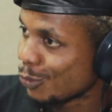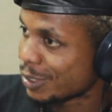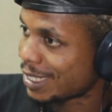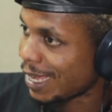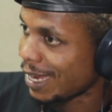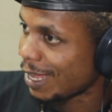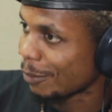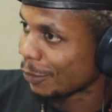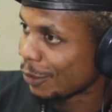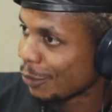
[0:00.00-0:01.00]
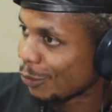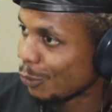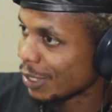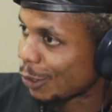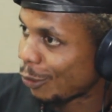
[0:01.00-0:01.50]
will scare them
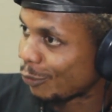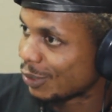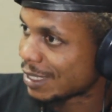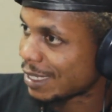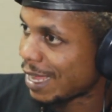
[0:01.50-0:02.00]
with all of these